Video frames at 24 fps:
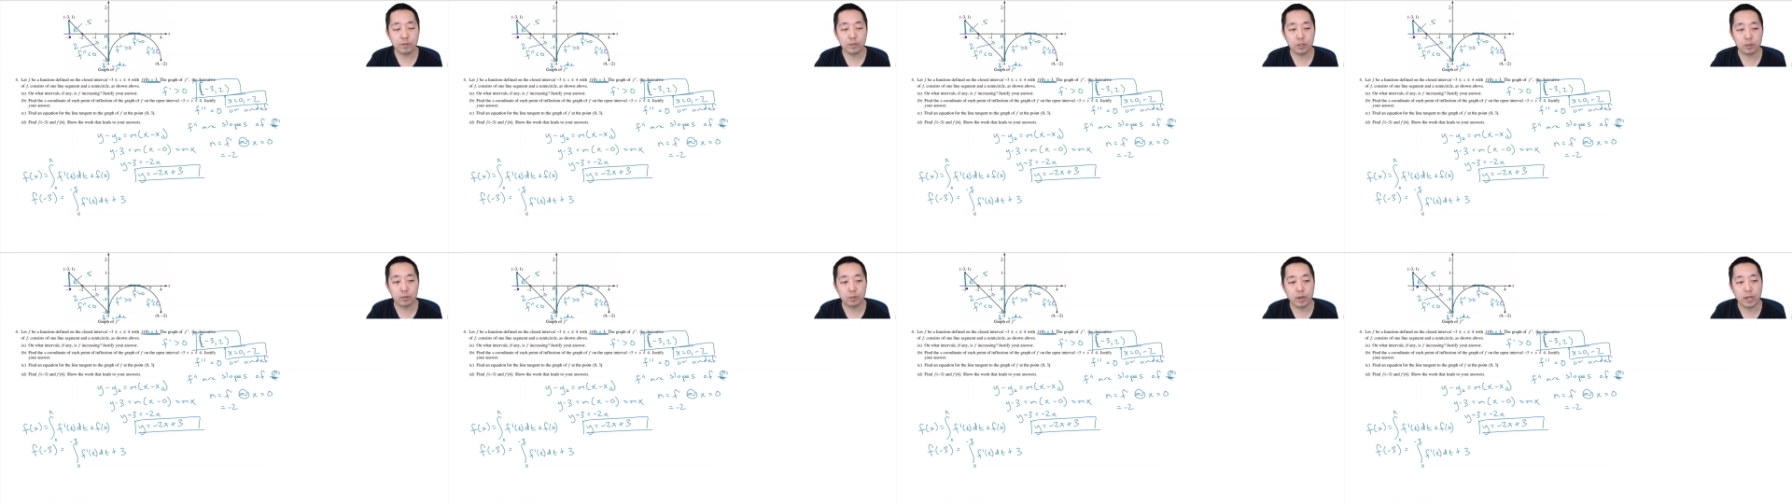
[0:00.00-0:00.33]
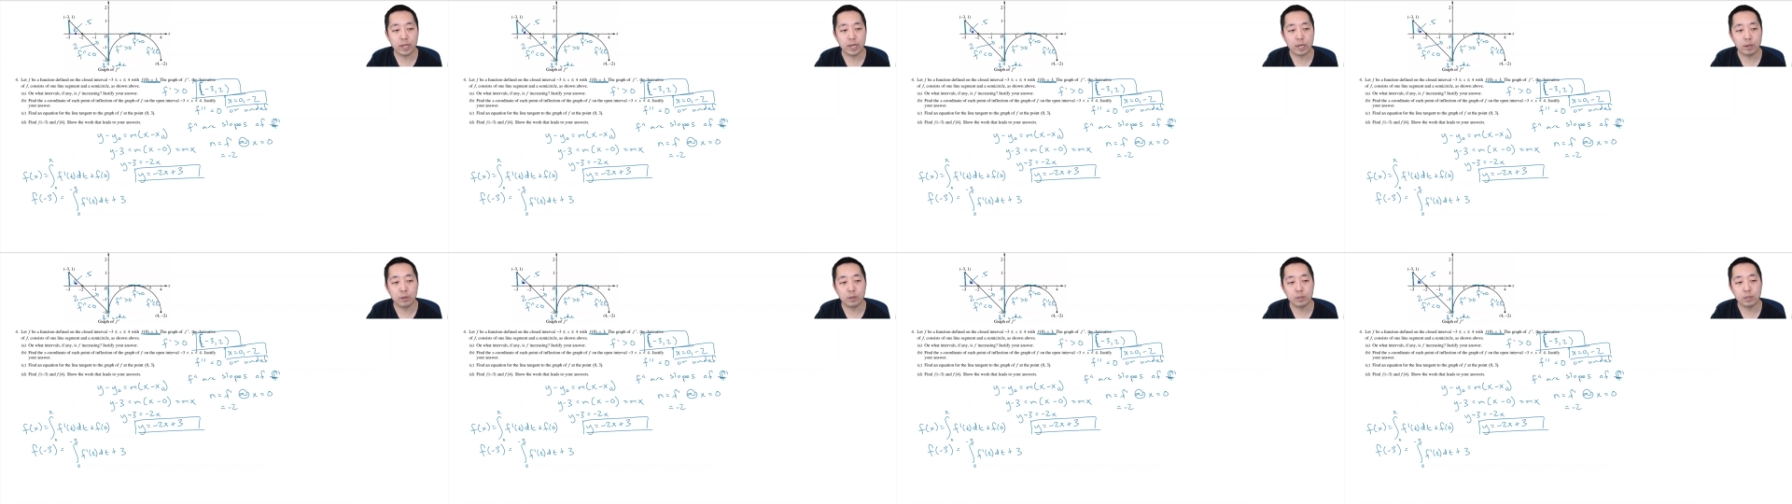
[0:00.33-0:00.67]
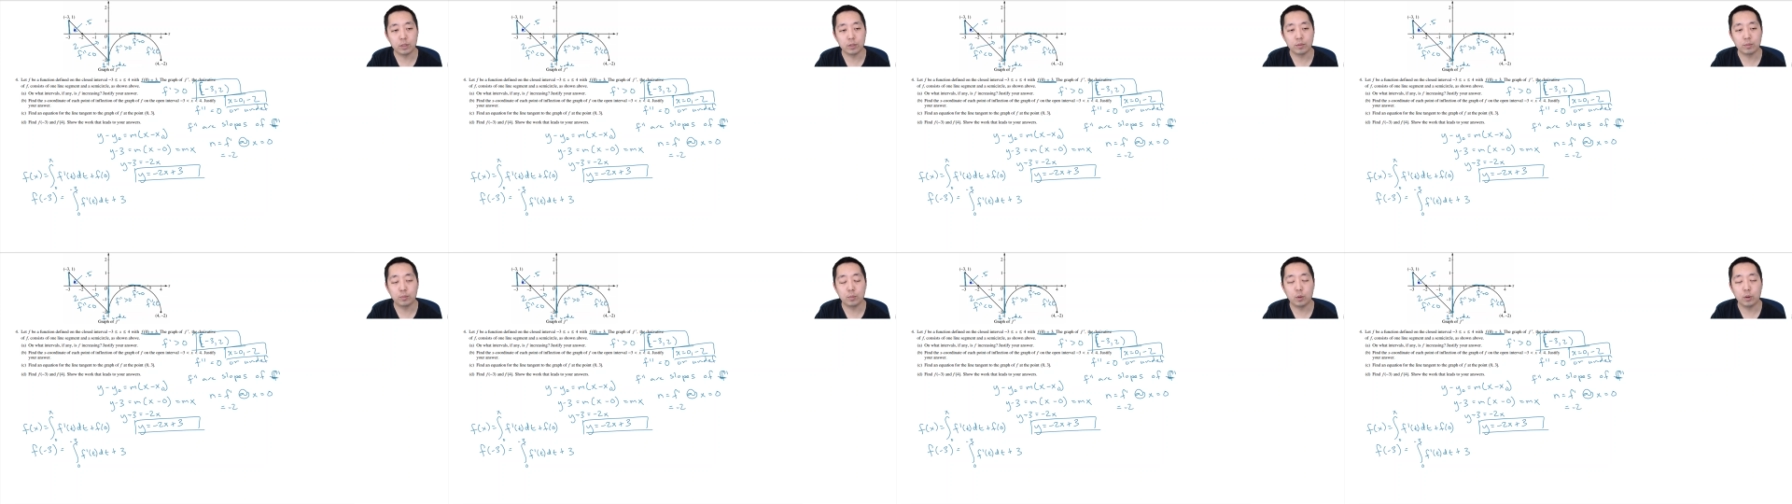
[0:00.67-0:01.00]
to right, I would
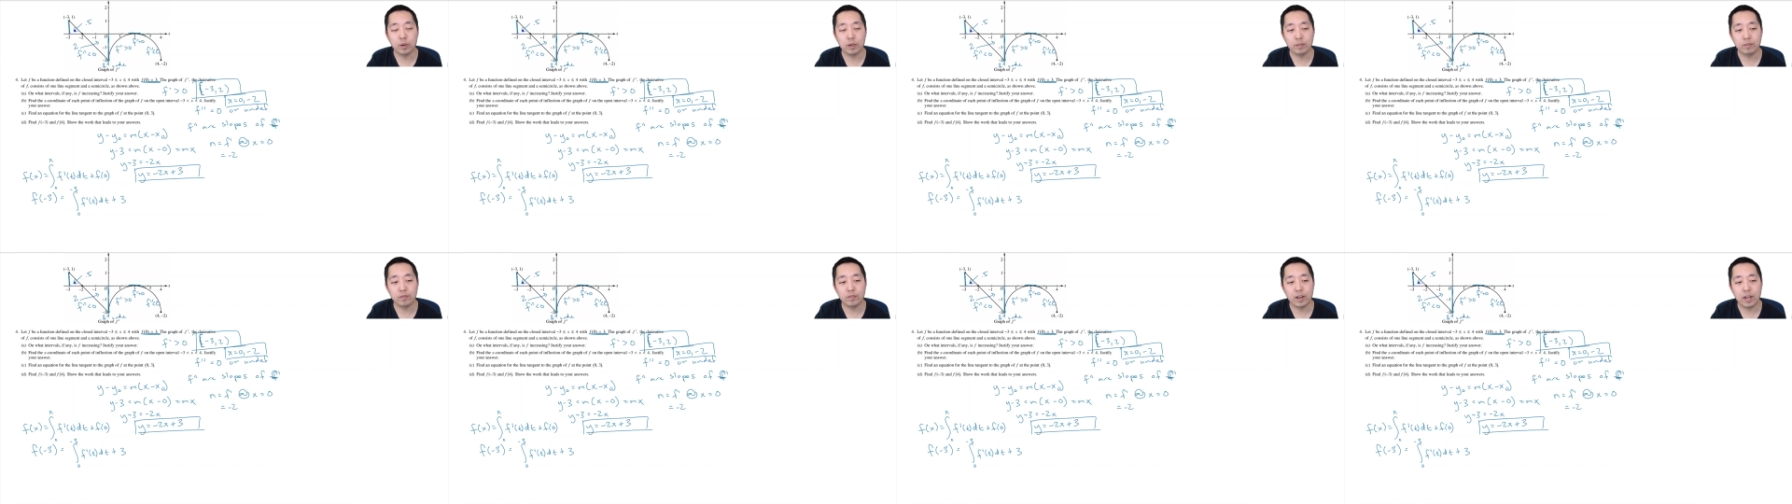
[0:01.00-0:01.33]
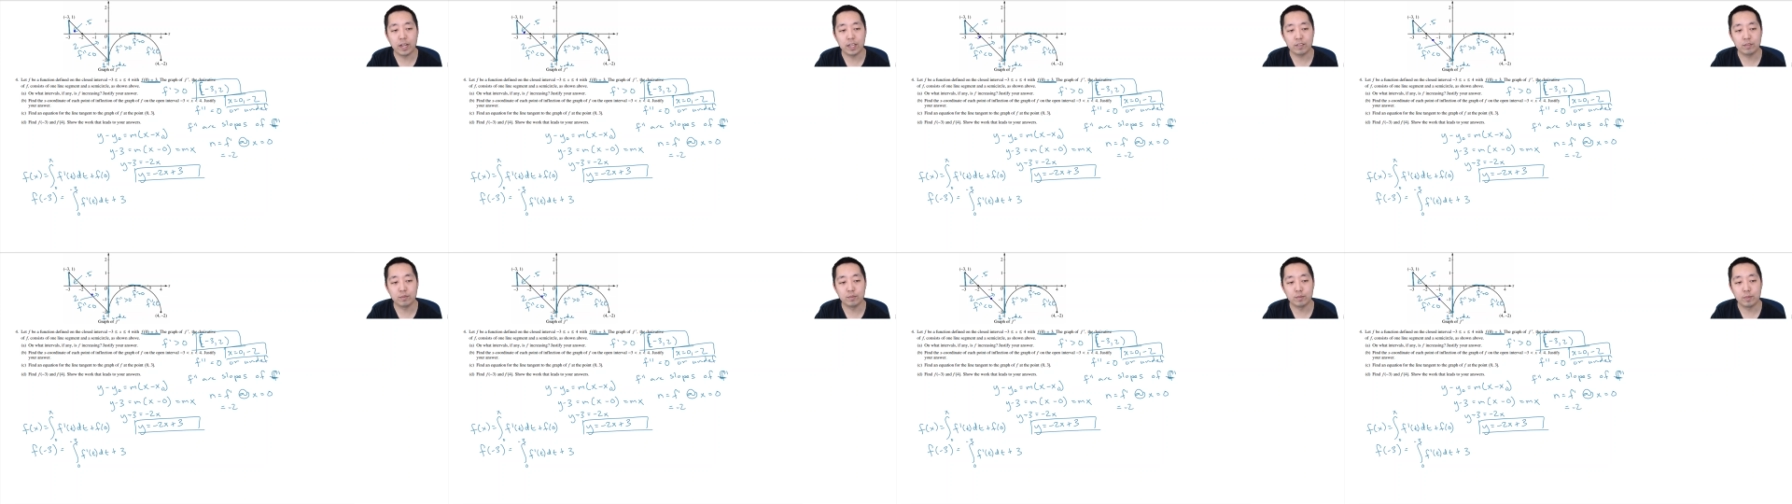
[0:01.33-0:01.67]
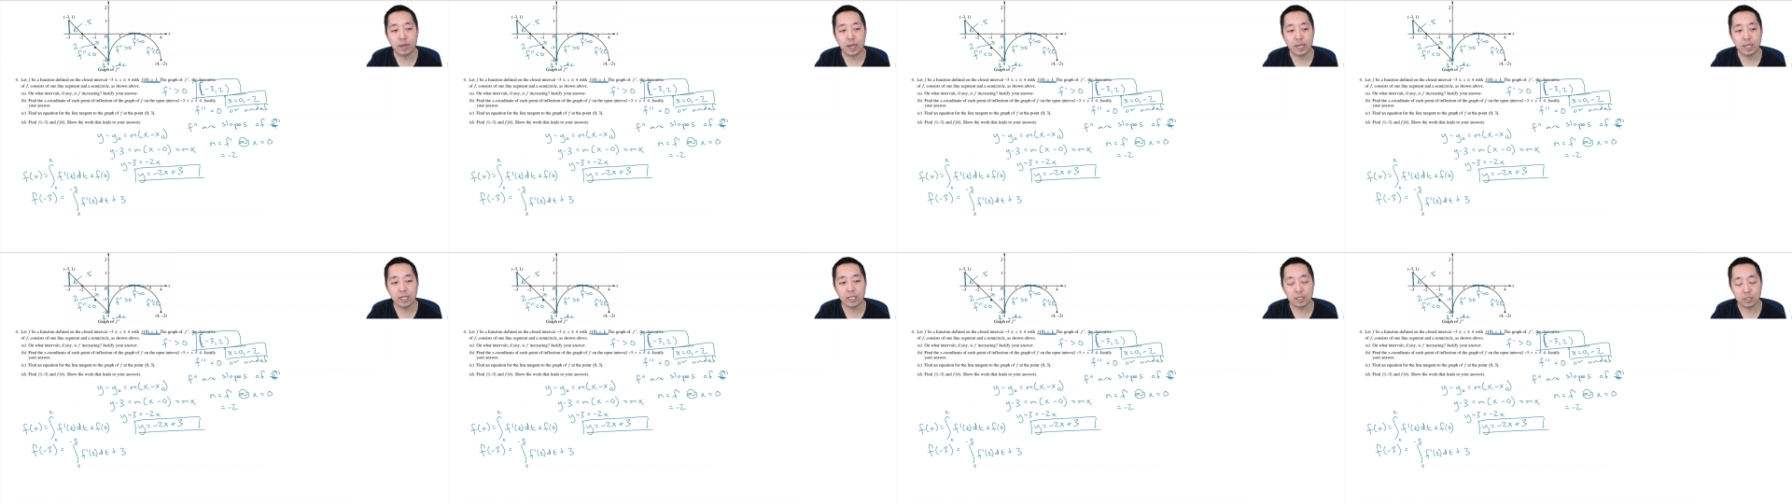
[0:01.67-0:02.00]
do 0.5
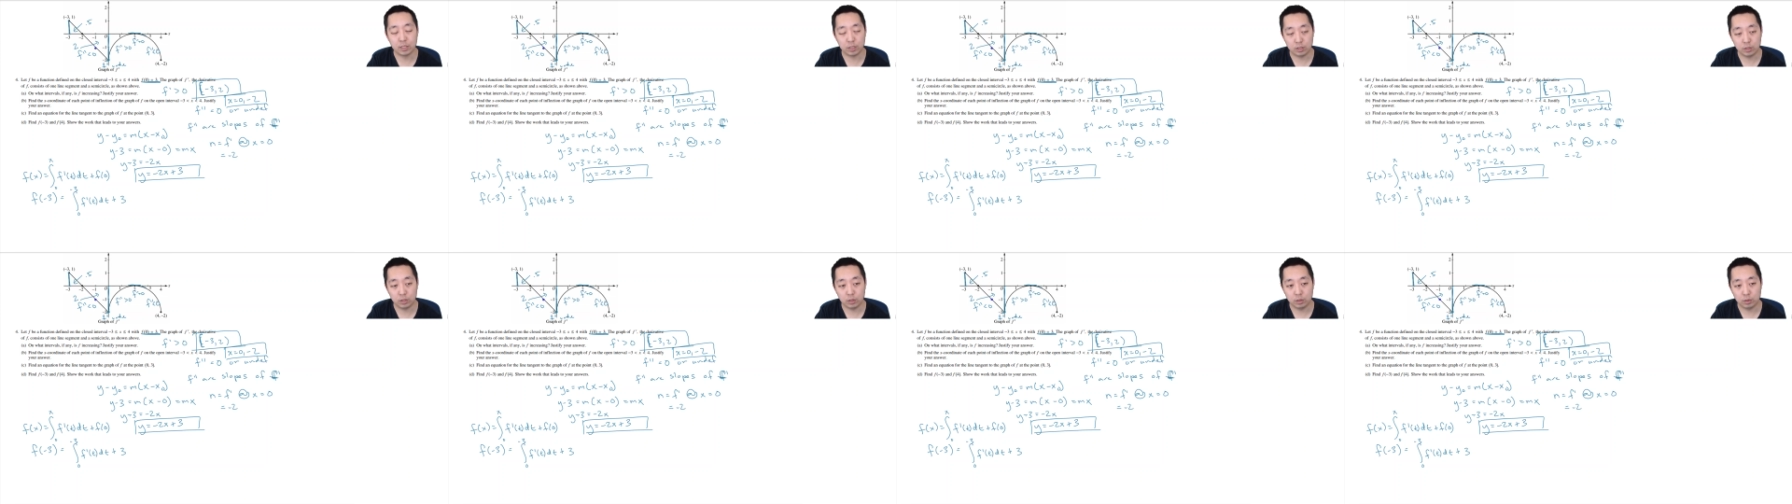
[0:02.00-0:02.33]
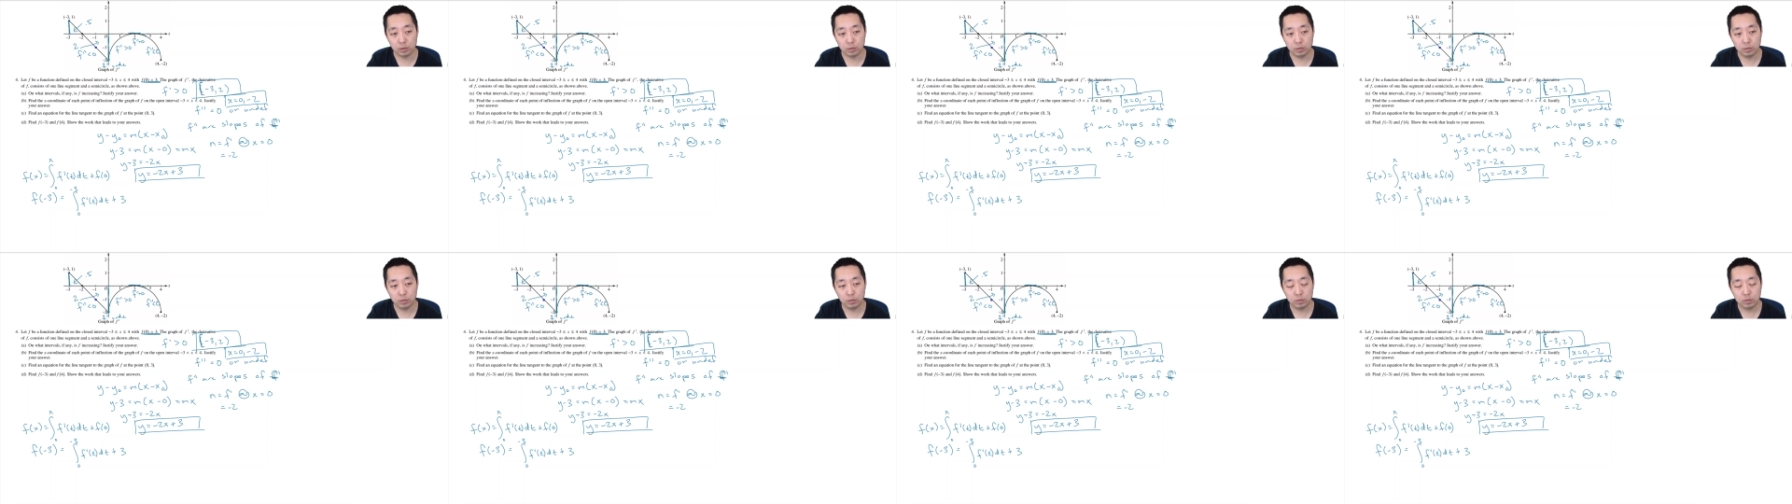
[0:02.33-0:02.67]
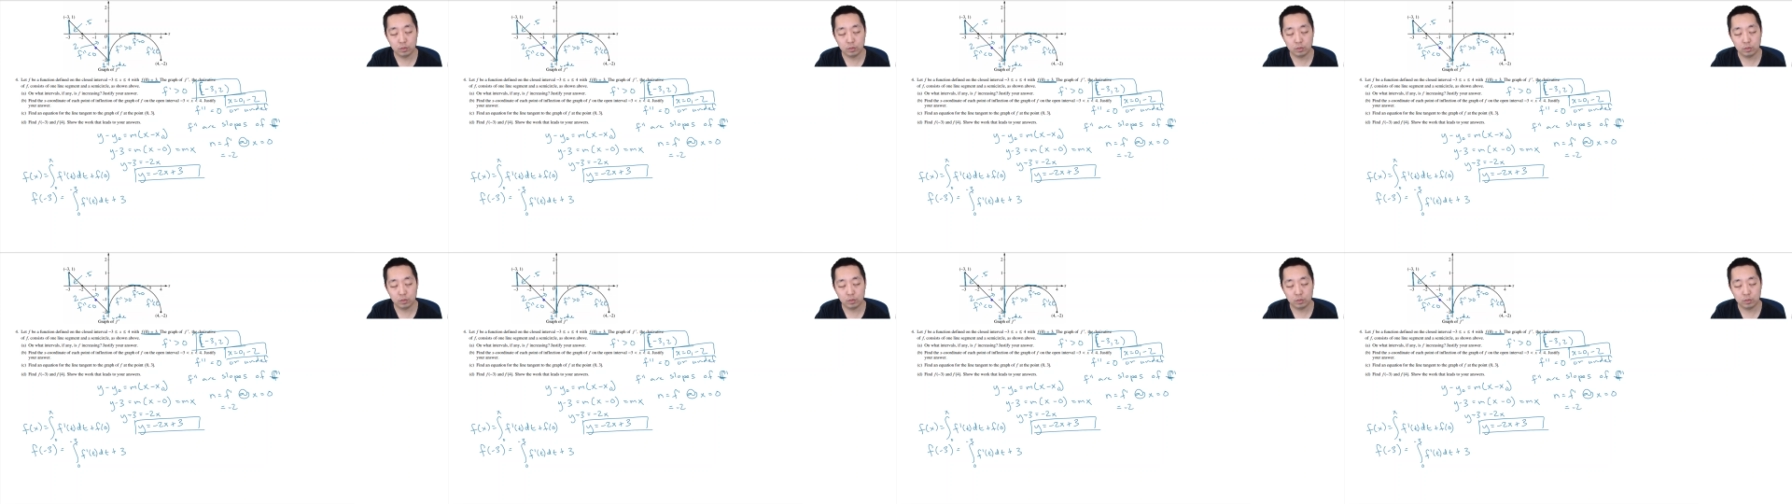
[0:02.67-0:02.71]
minus 2.